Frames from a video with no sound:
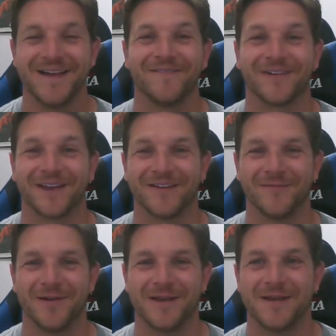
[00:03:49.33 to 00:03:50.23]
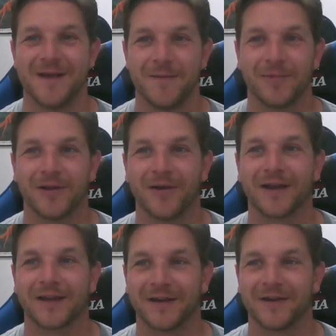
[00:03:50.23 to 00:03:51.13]
forgive me, but
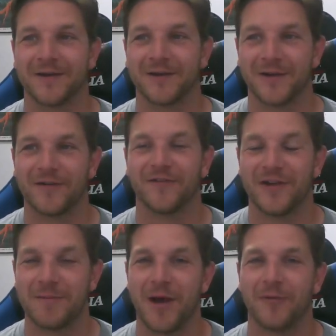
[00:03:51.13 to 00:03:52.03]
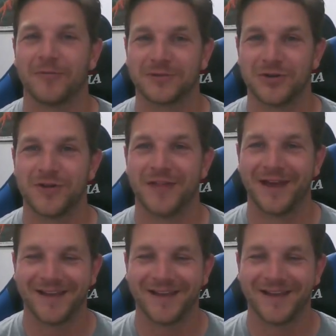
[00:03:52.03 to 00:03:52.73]
like a female during the